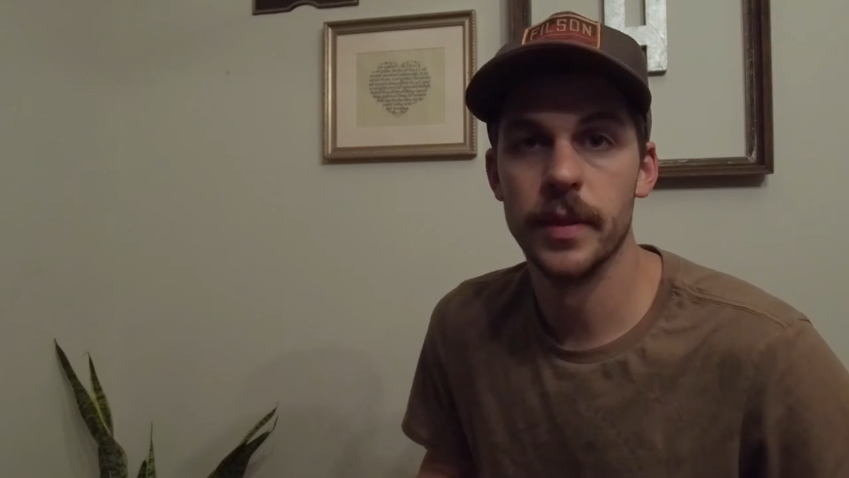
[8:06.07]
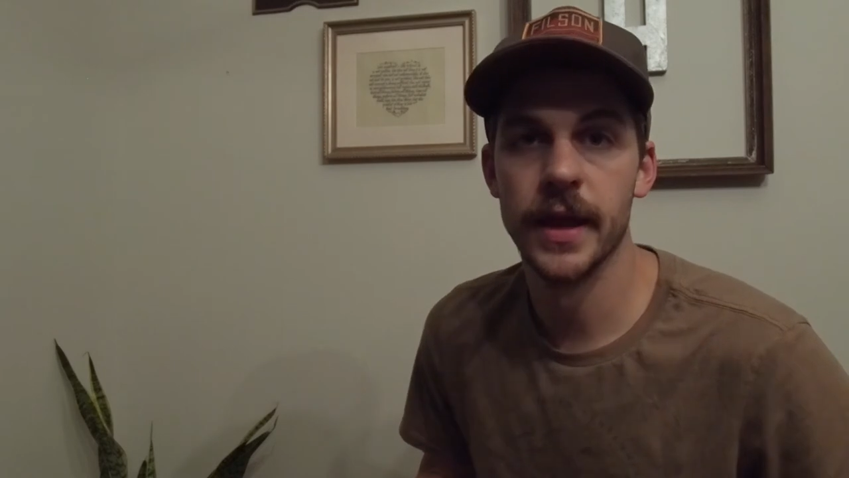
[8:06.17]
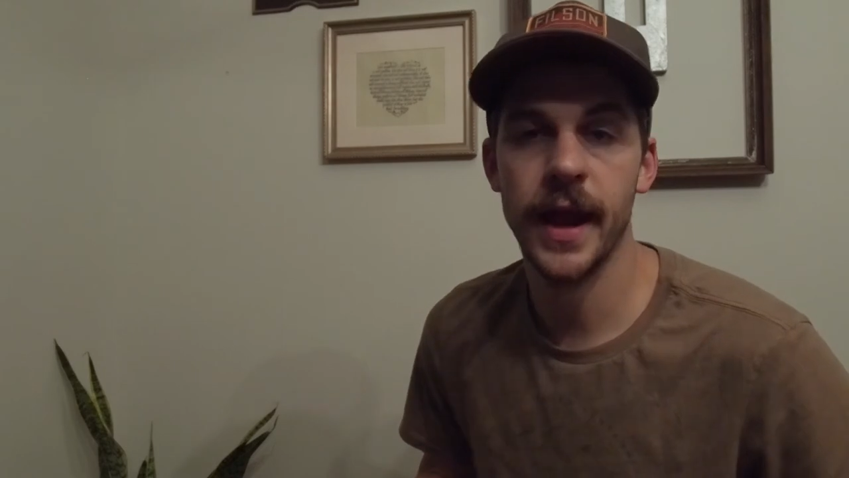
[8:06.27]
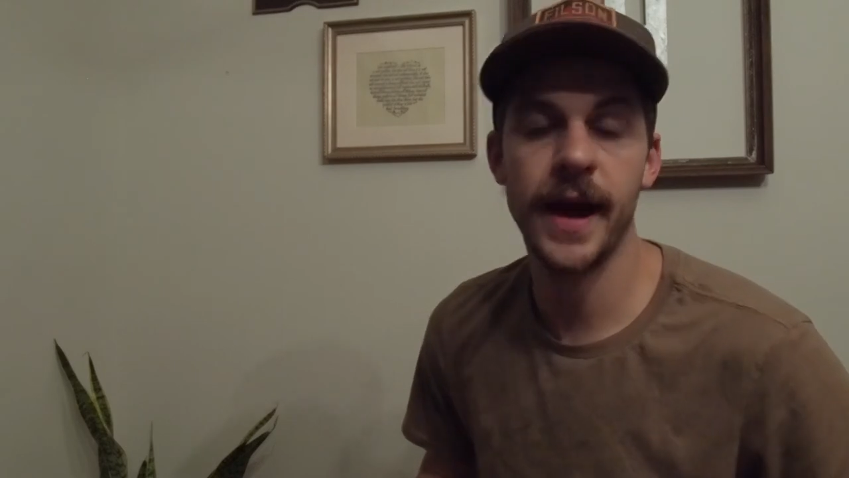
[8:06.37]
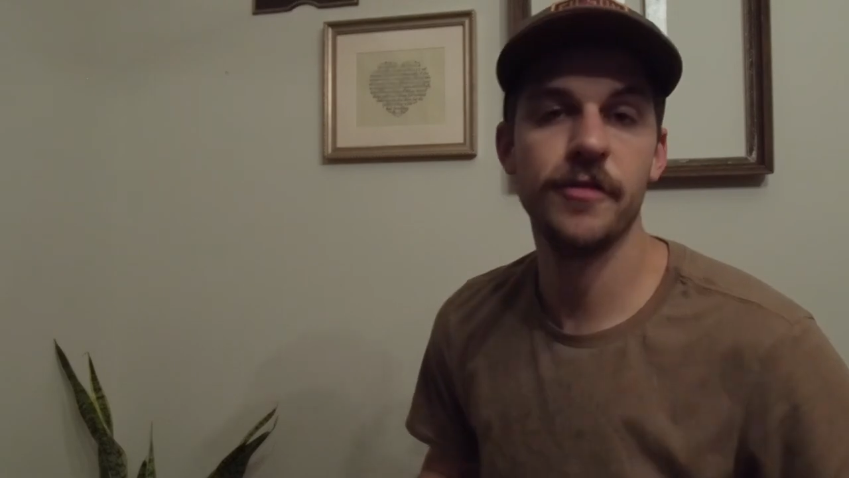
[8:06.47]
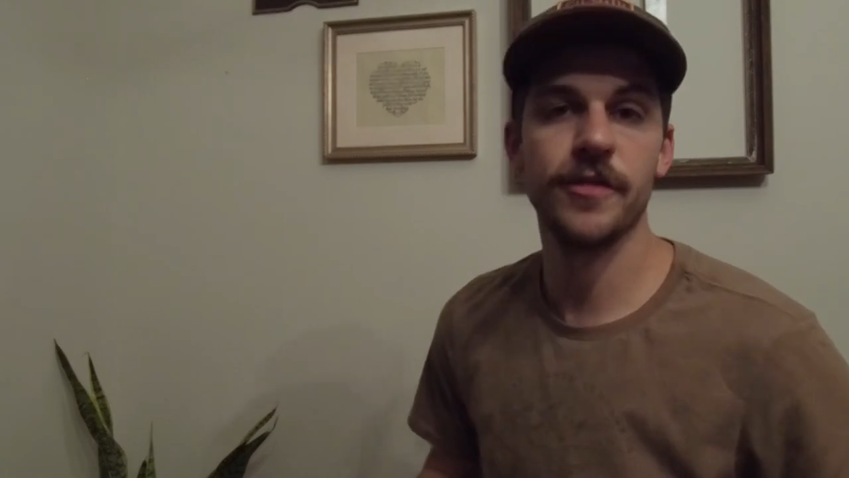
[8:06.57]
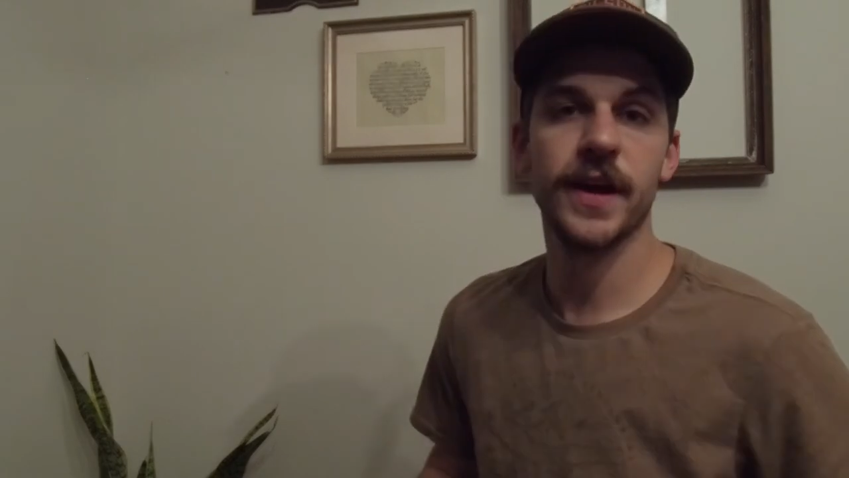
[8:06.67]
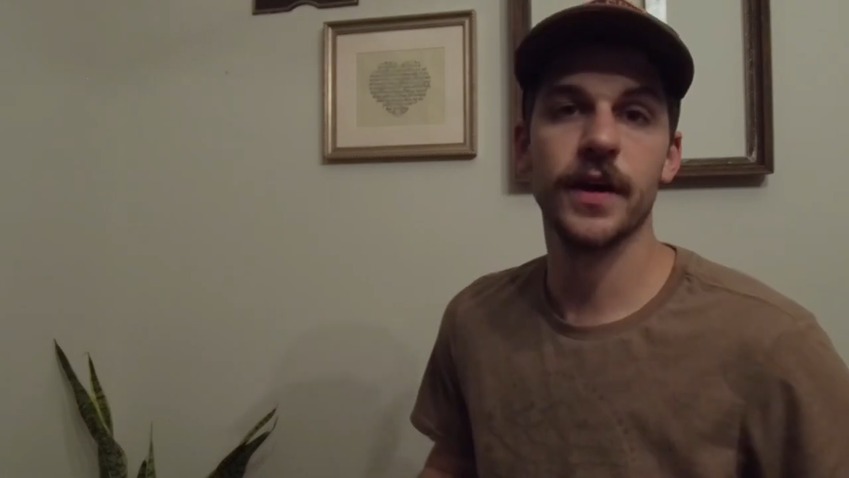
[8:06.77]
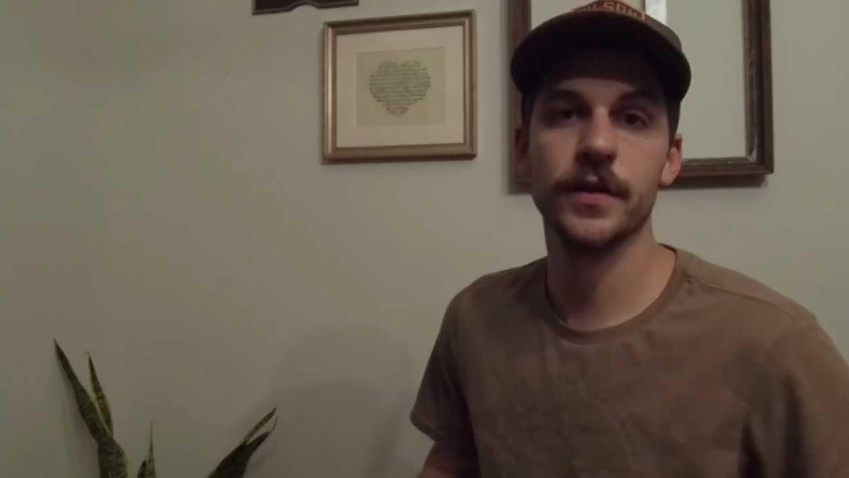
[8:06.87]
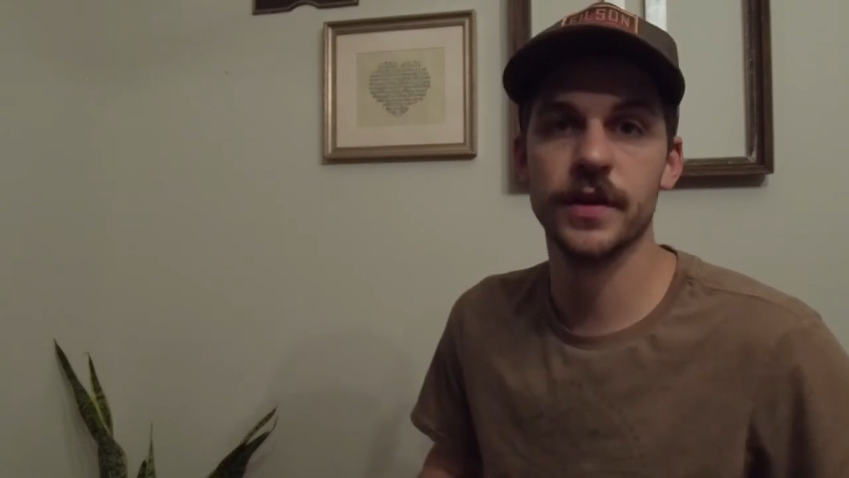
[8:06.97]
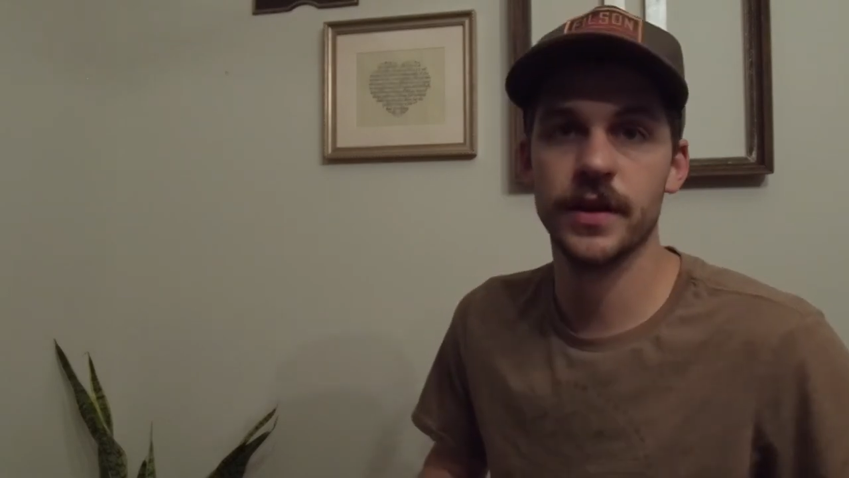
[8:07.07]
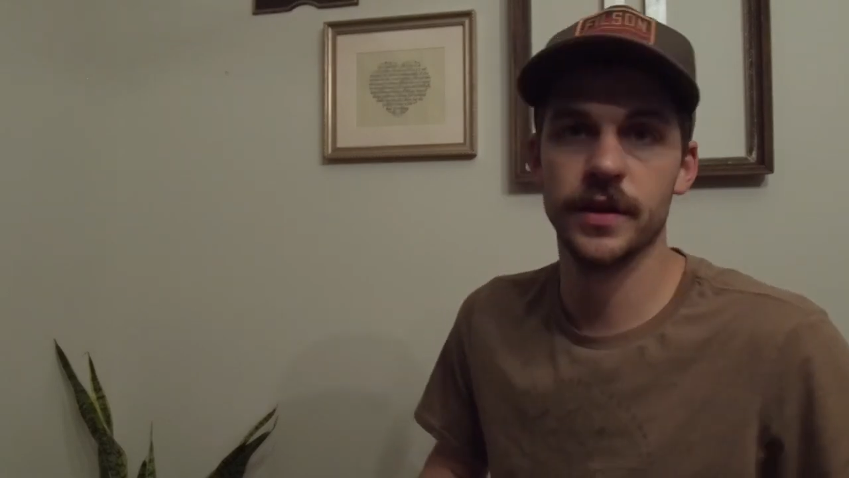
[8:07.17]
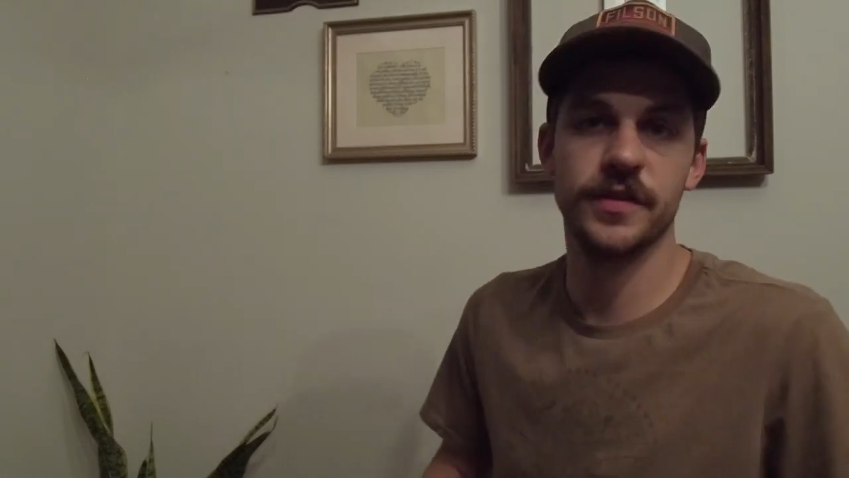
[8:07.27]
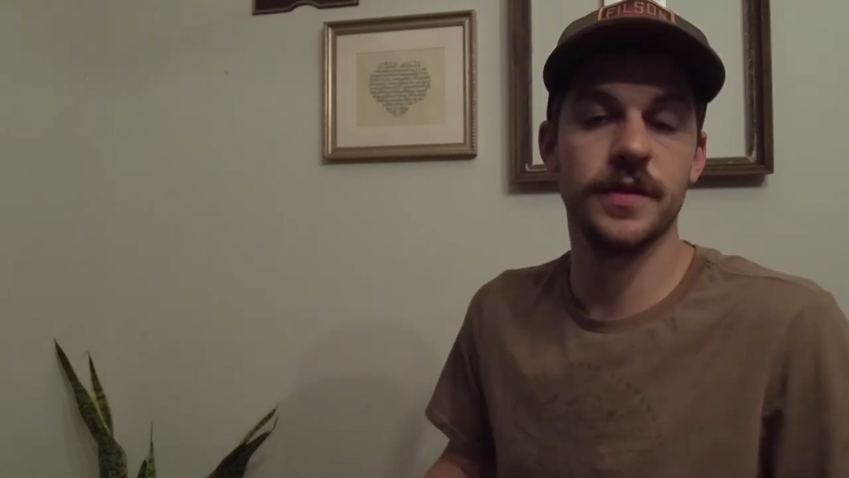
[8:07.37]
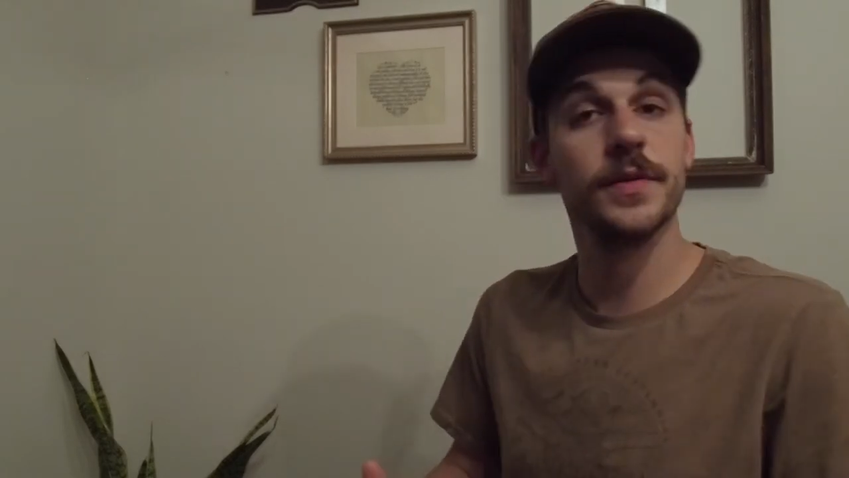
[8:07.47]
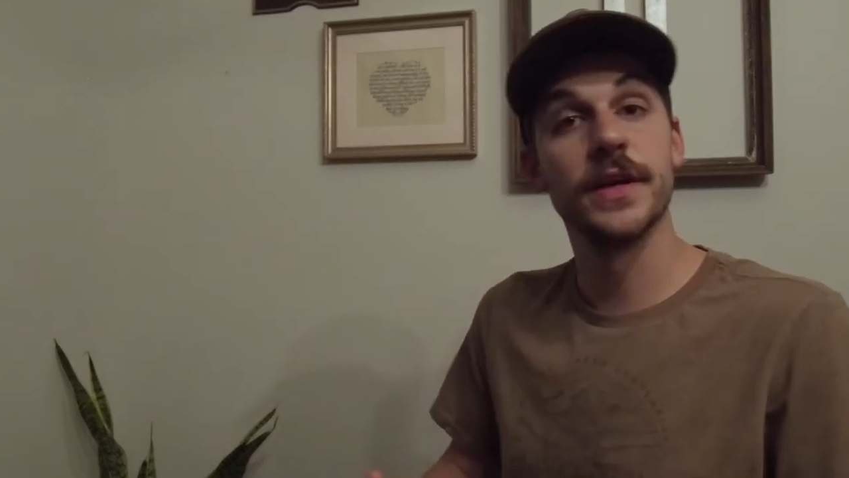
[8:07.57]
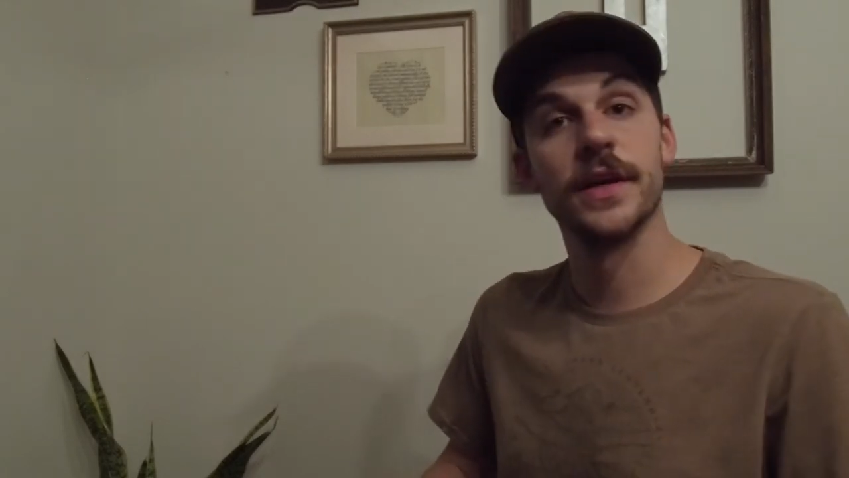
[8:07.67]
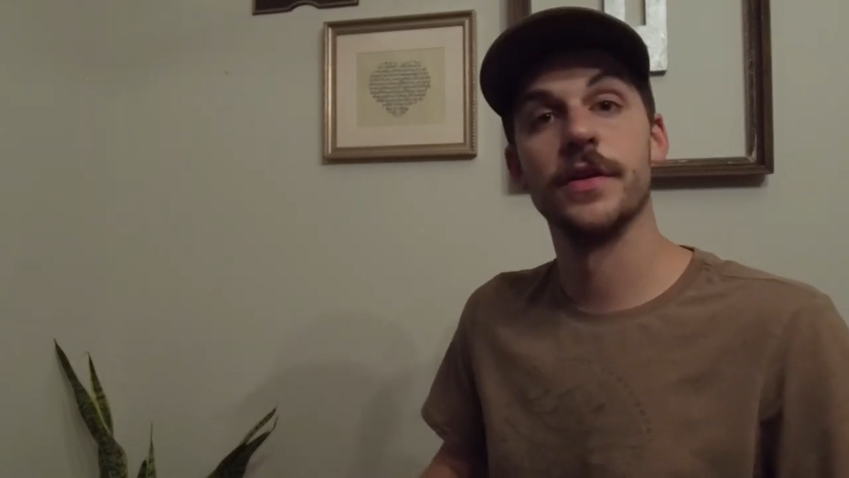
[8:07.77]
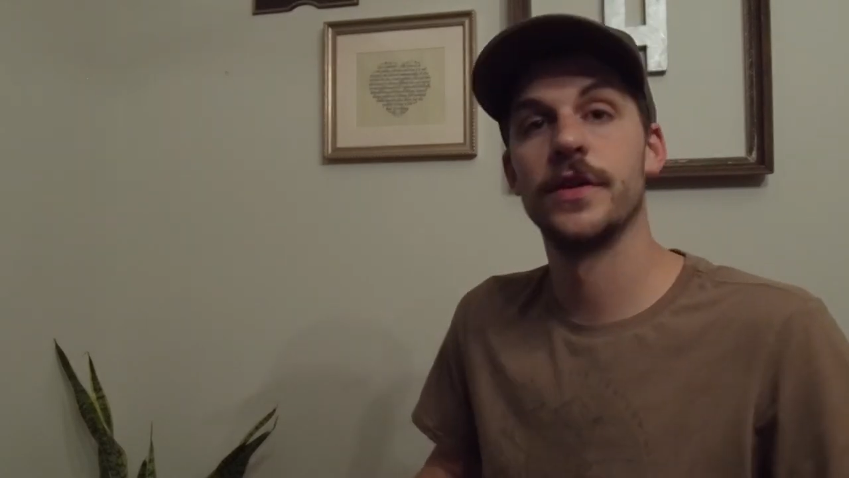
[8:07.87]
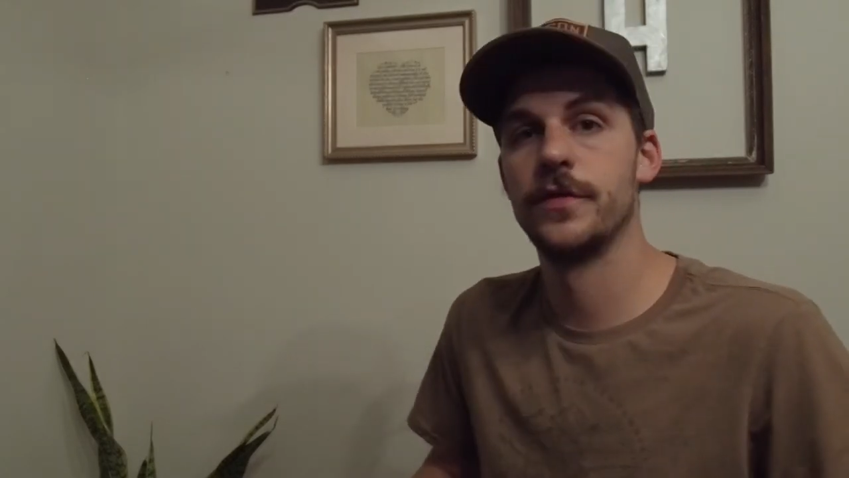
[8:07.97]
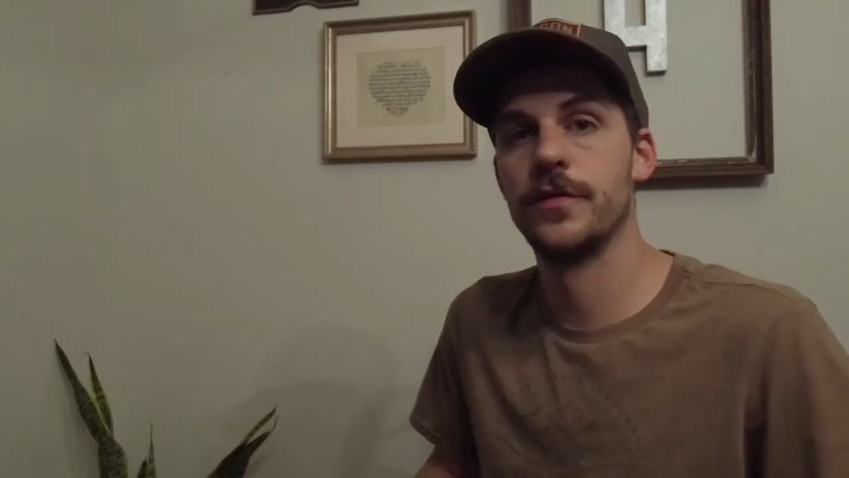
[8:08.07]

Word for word: that I found, and it seems like a